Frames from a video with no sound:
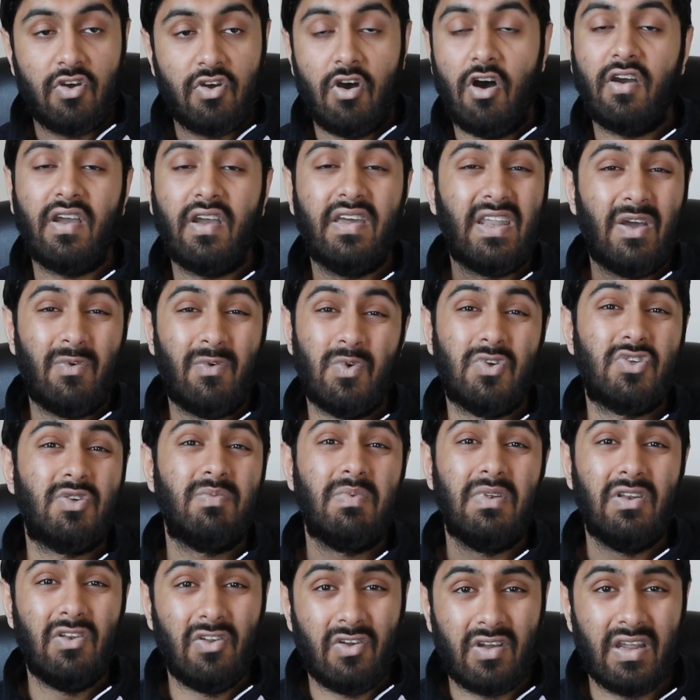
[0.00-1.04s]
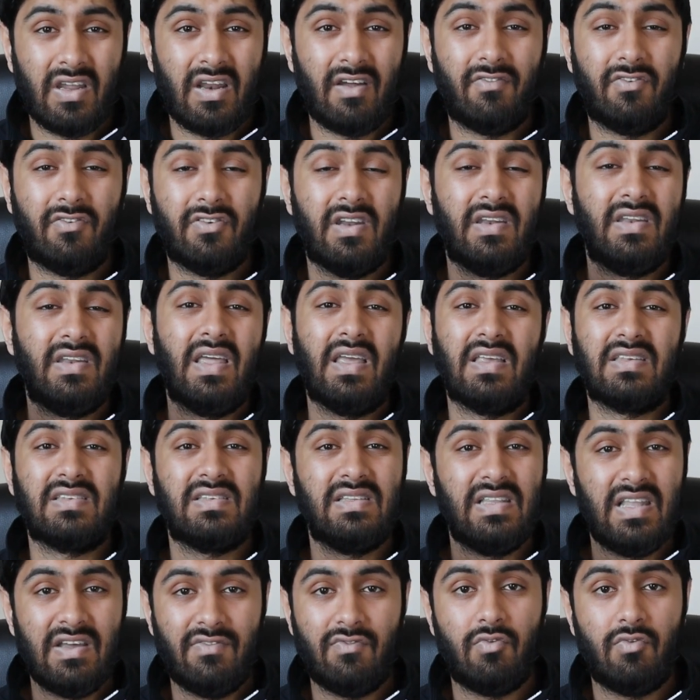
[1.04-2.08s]
target that we should be looking at for the
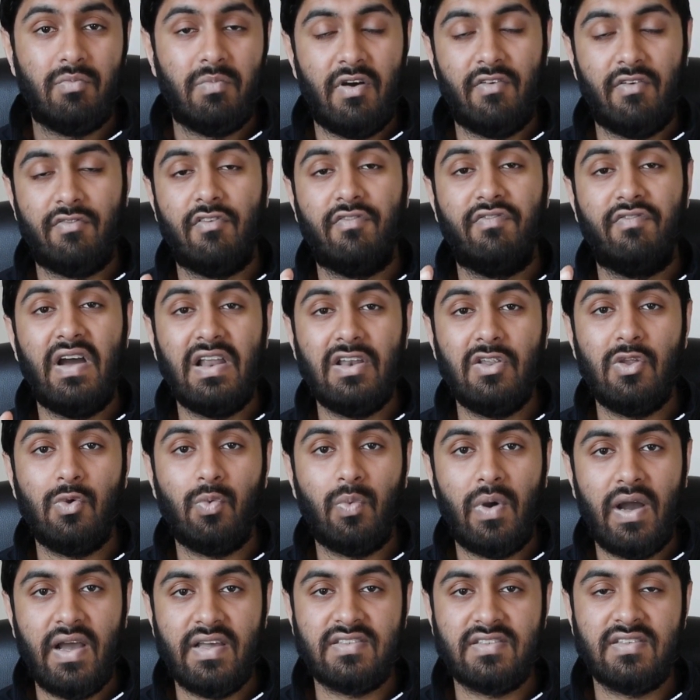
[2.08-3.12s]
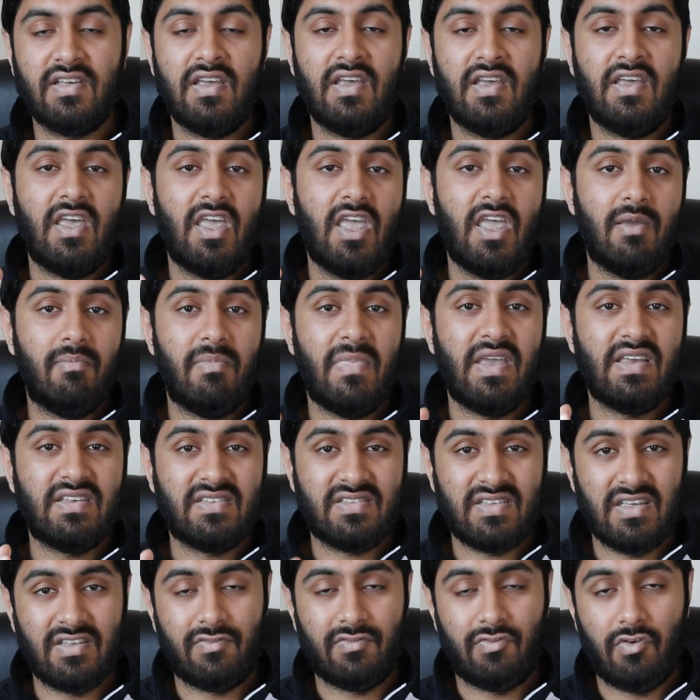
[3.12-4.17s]
next level. But for value wise, it
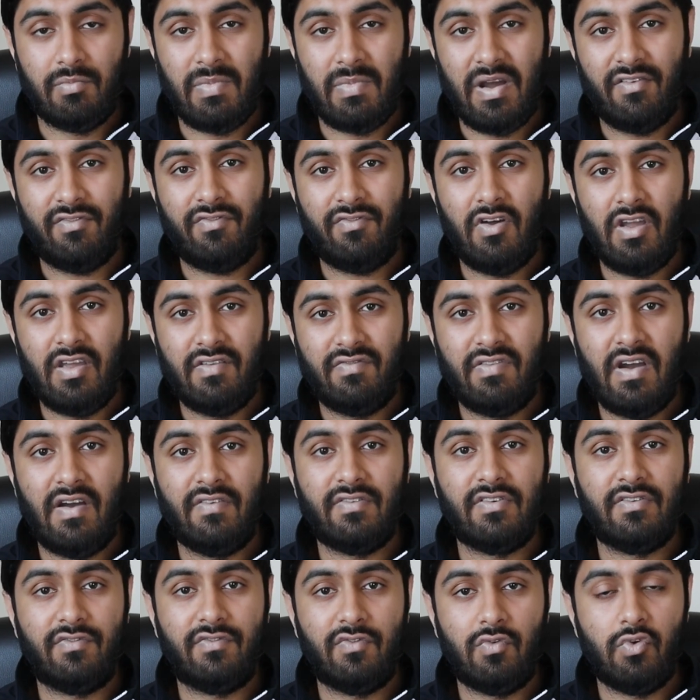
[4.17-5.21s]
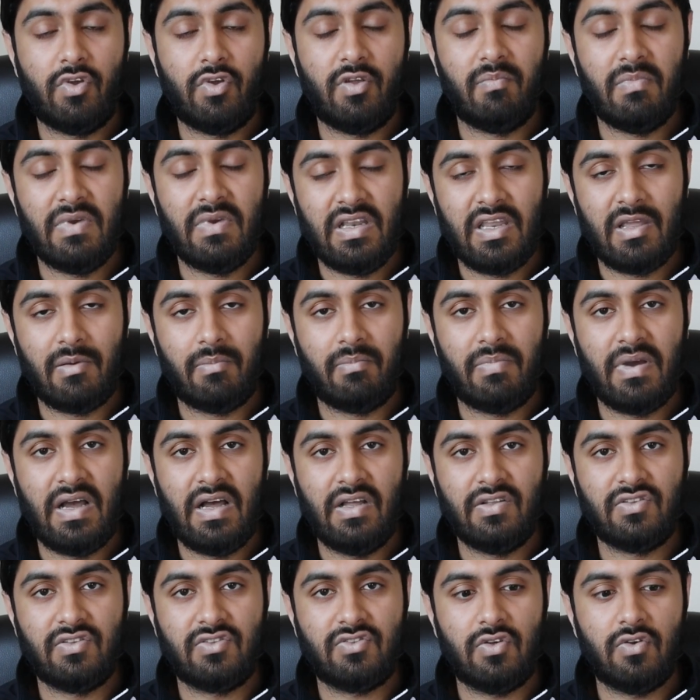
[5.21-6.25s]
makes sense for about 35 to 40 million
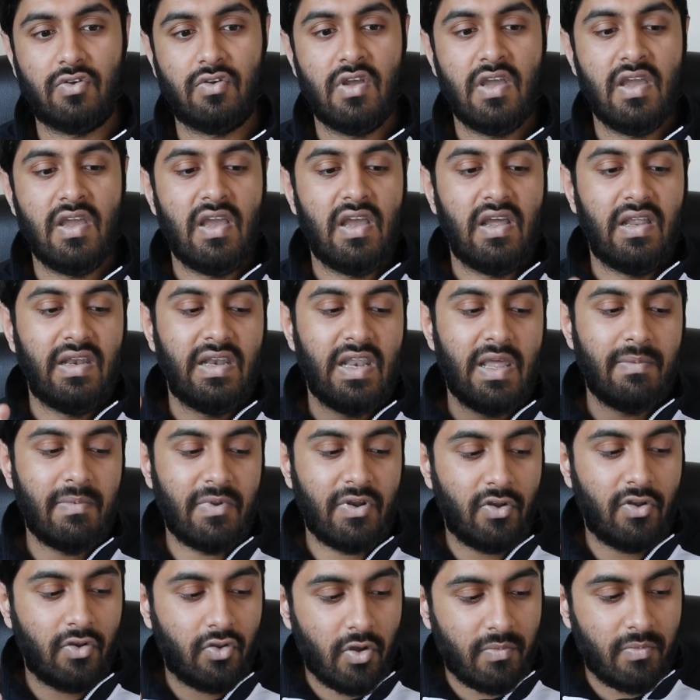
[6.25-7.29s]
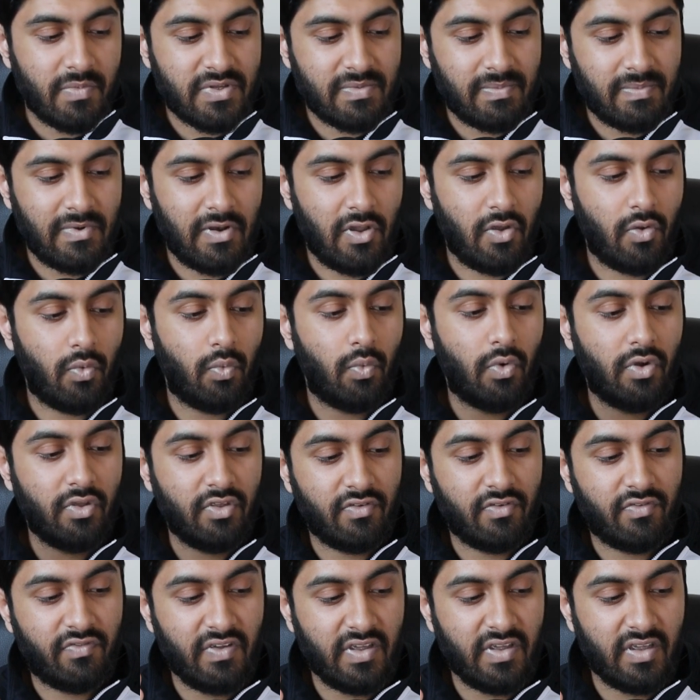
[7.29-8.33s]
pounds. So let me know in the comments below
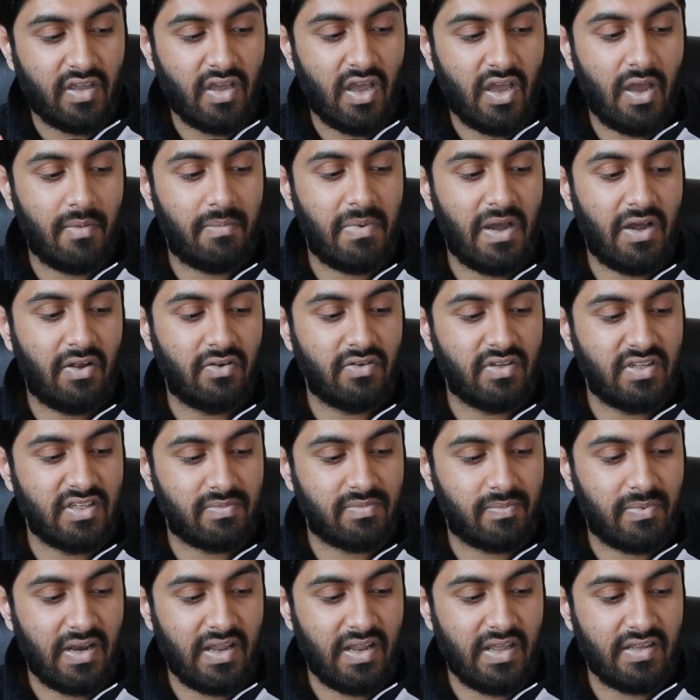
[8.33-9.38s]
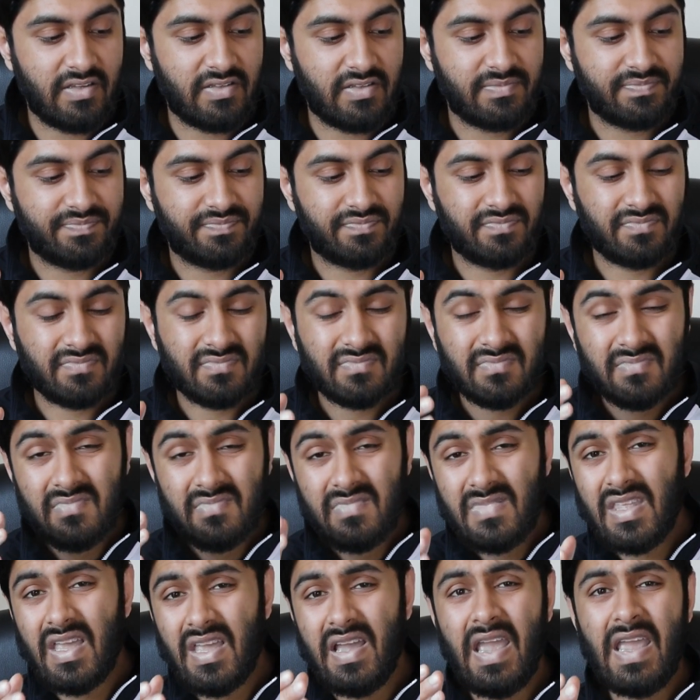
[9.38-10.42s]
what you think about these players.
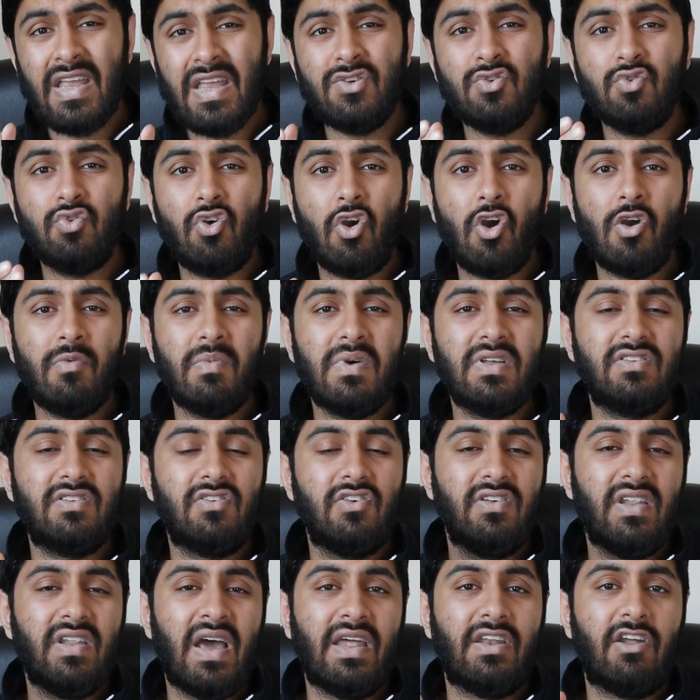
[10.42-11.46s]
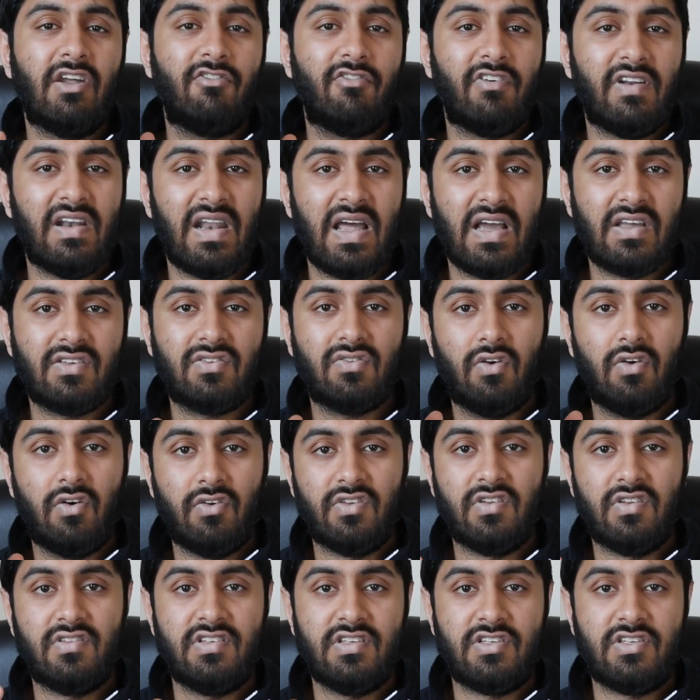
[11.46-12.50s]
Angel Gomez, United are relaxed
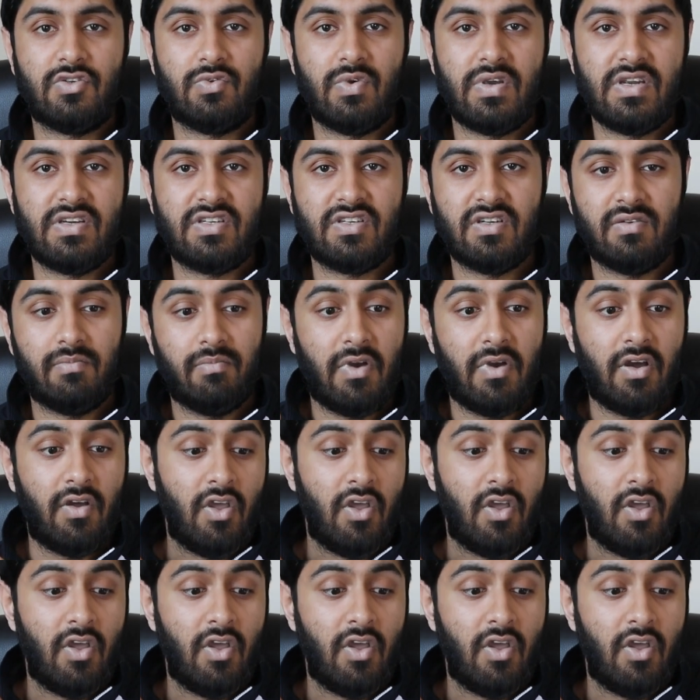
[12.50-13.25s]
on the situation,